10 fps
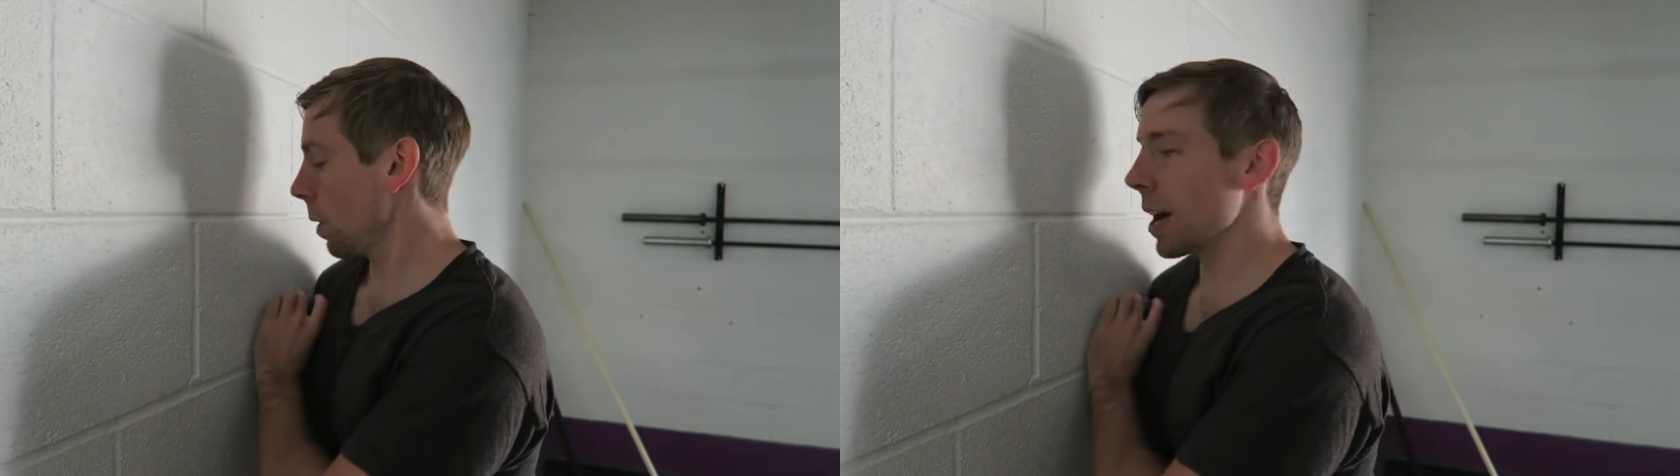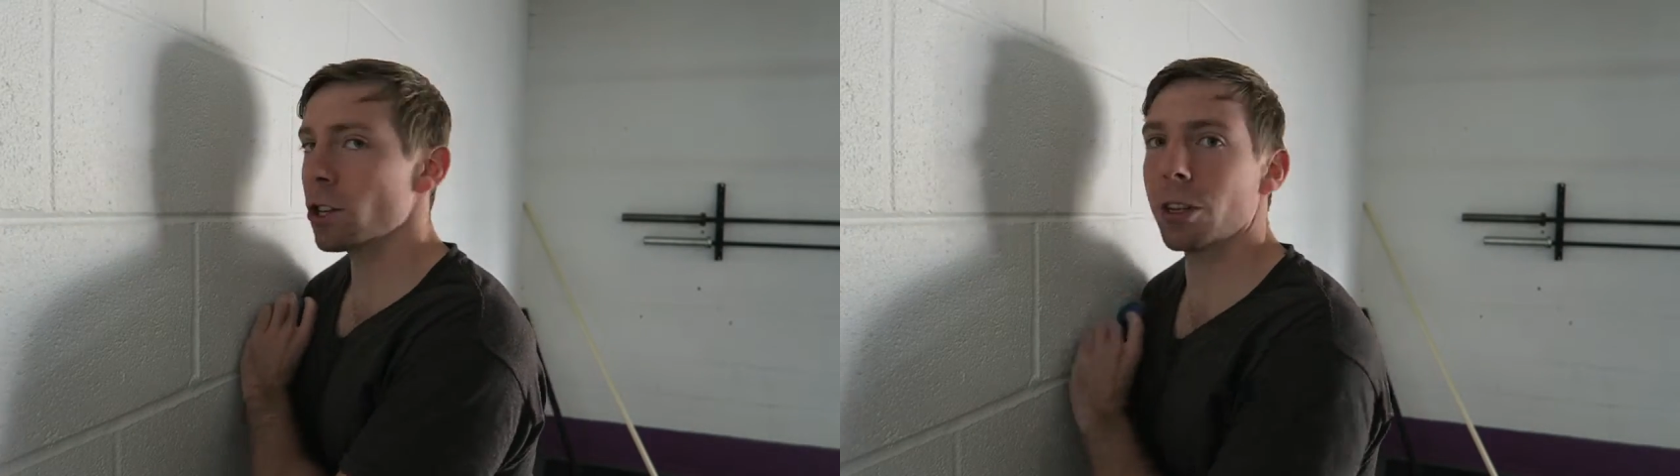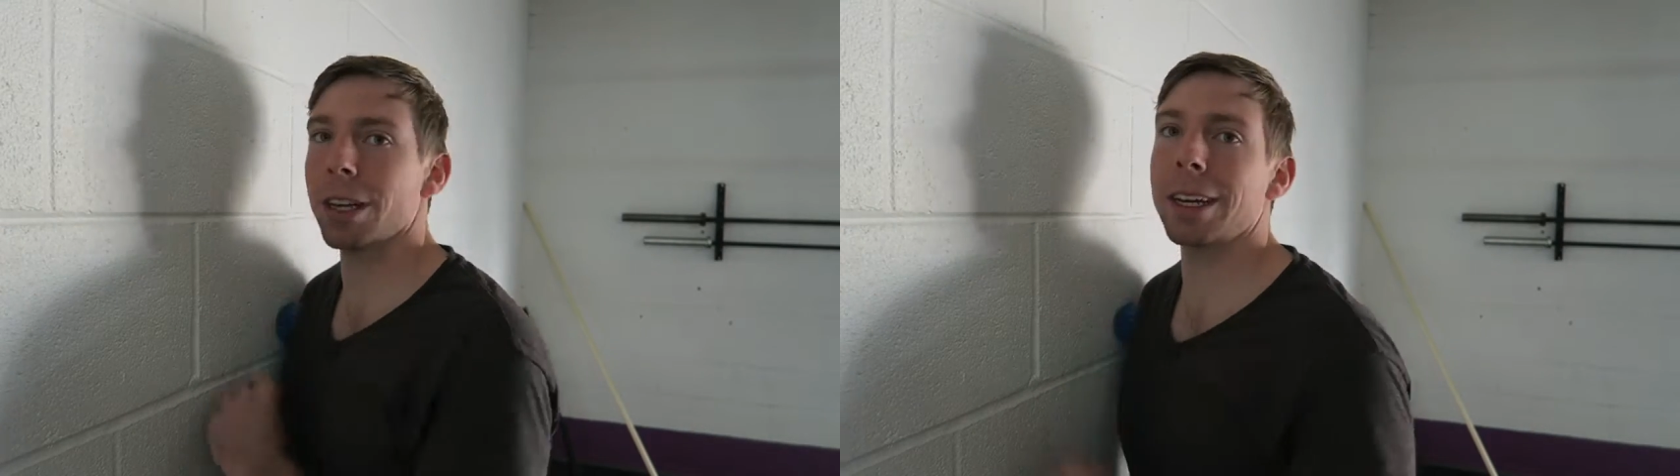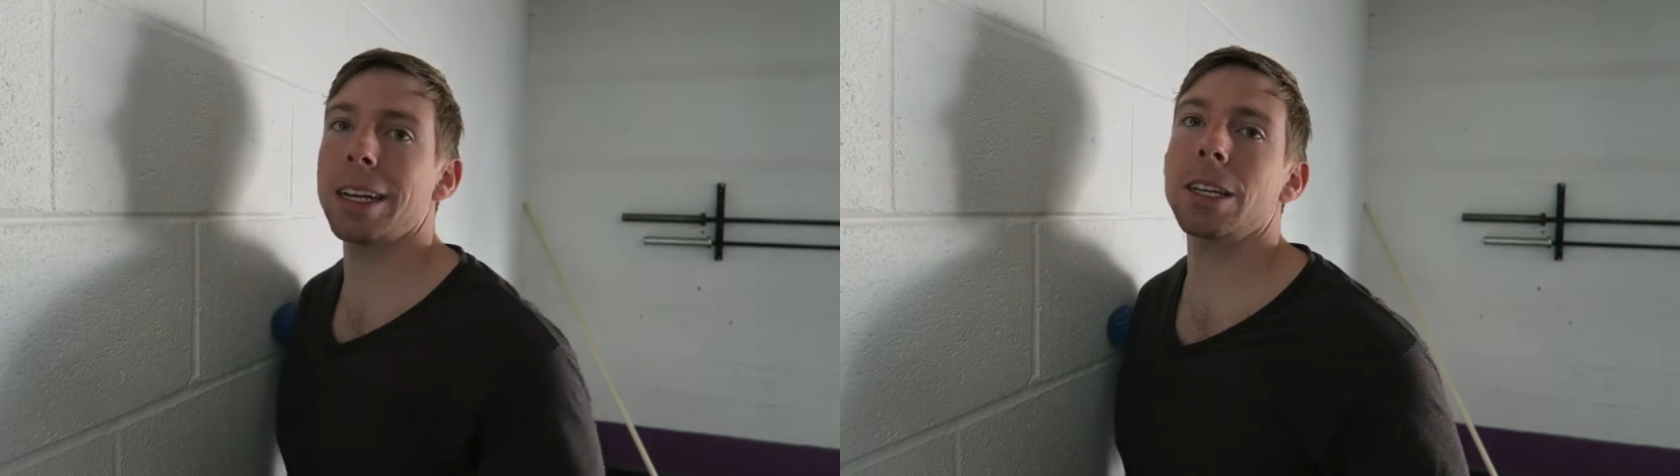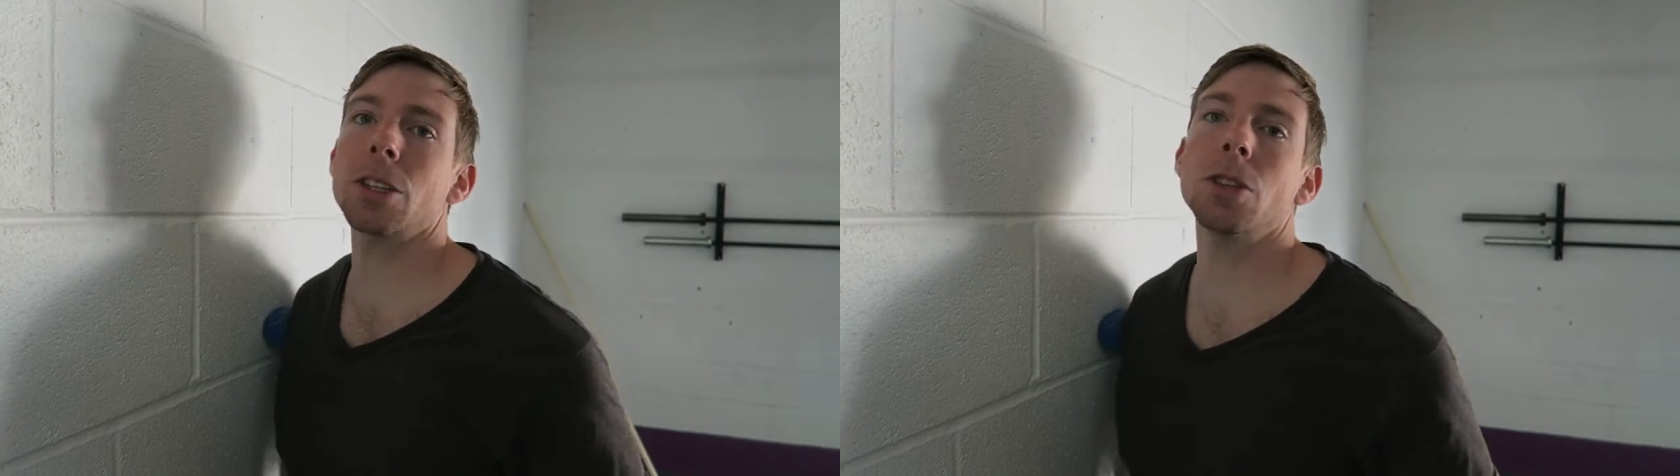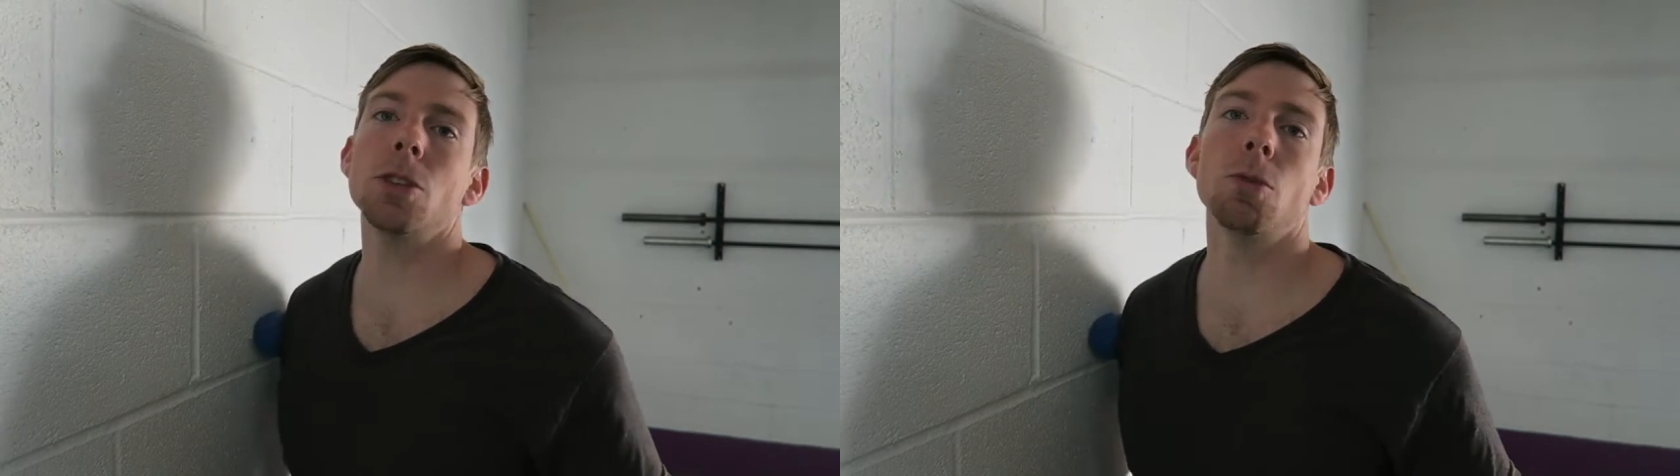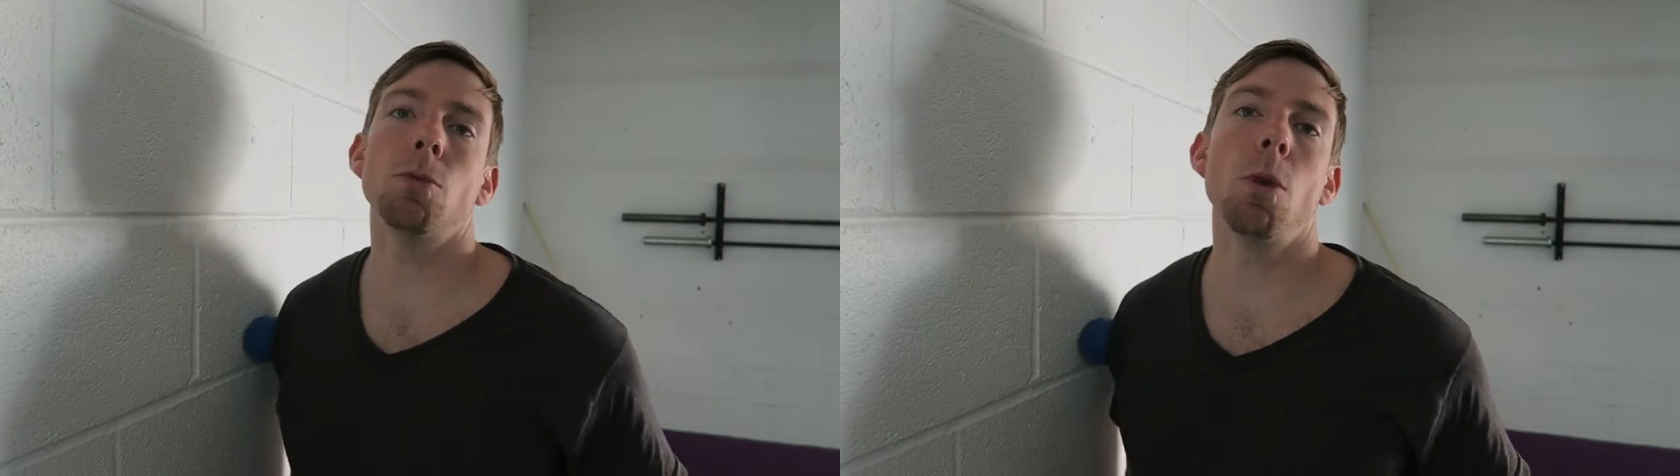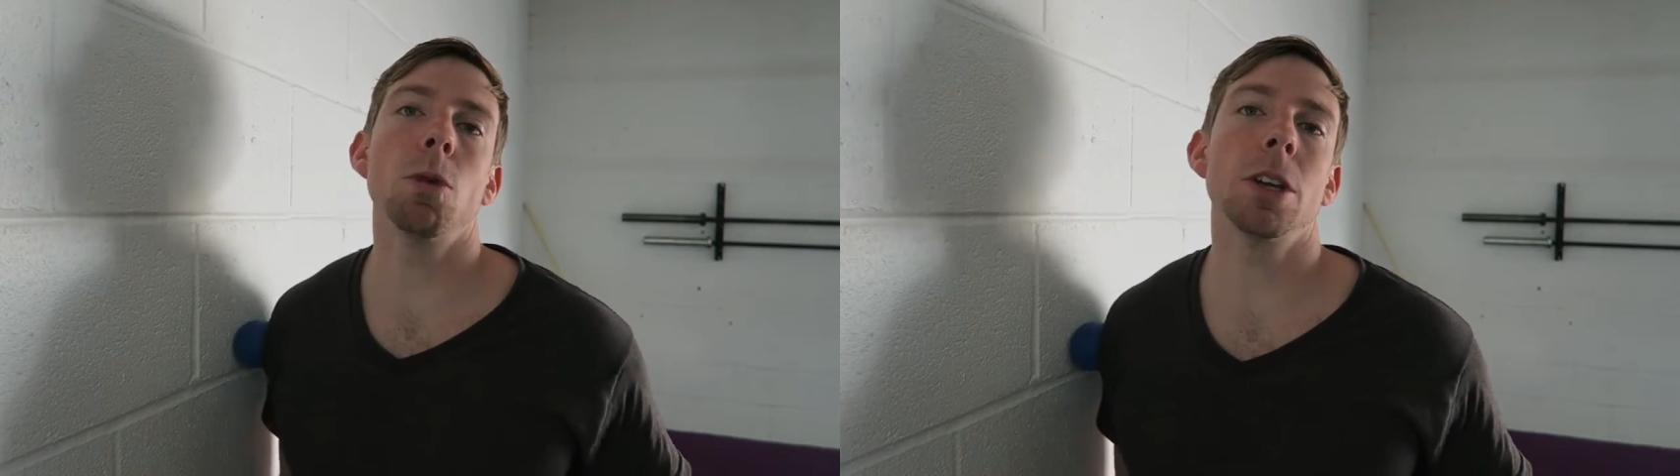we're actually gonna get to
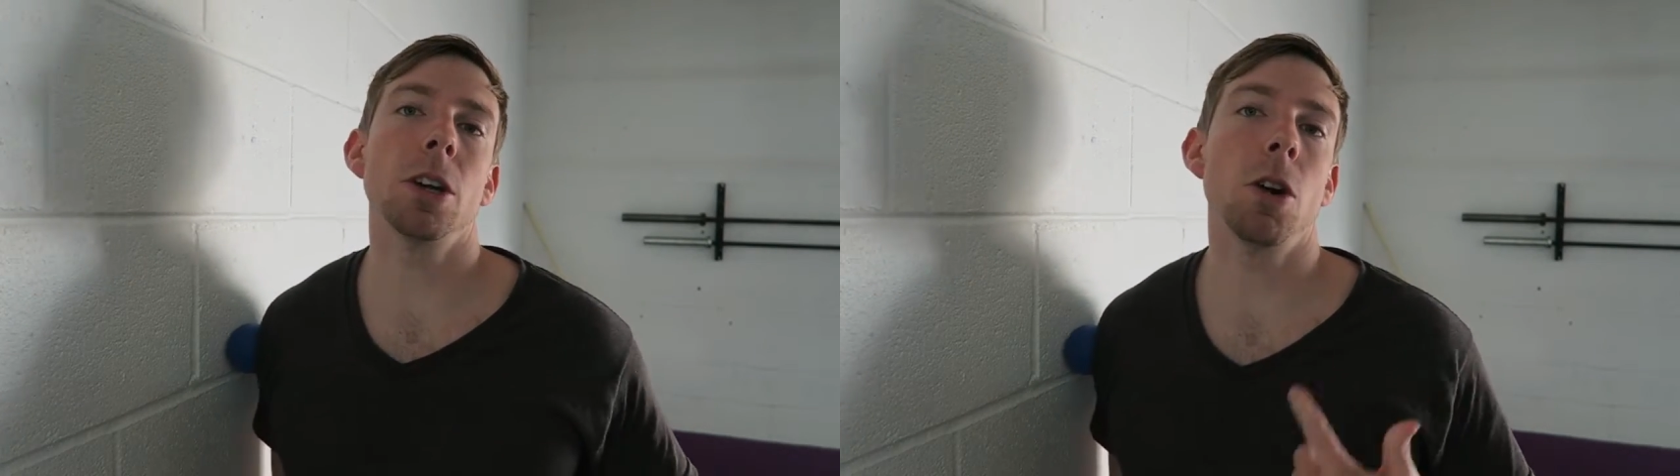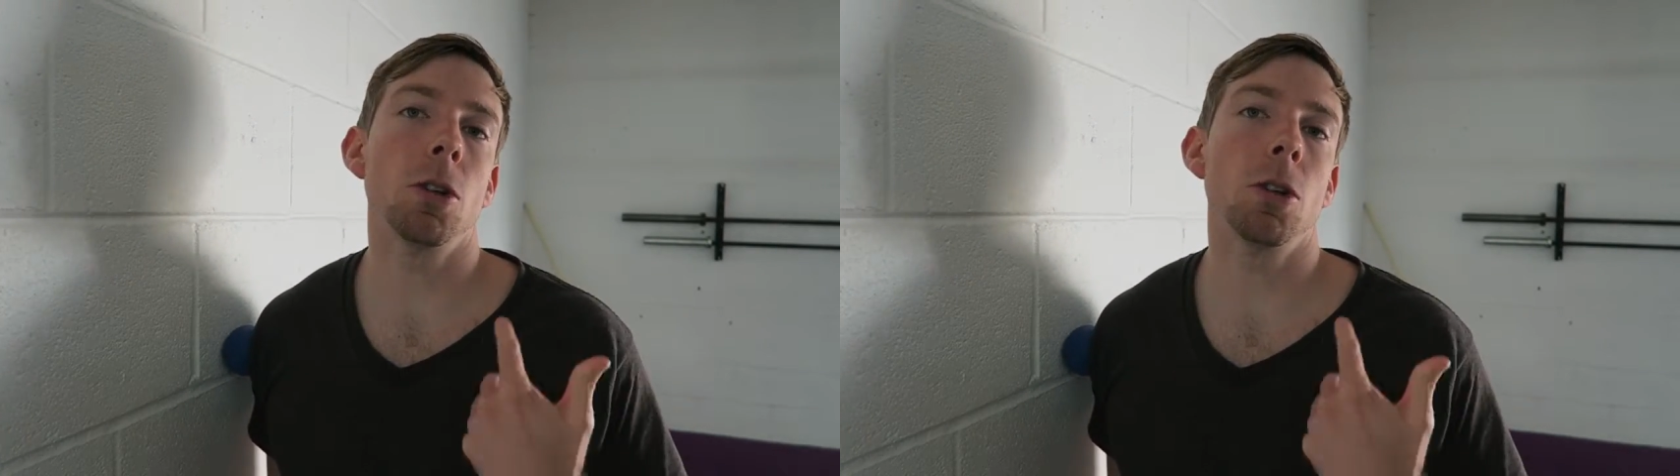rolling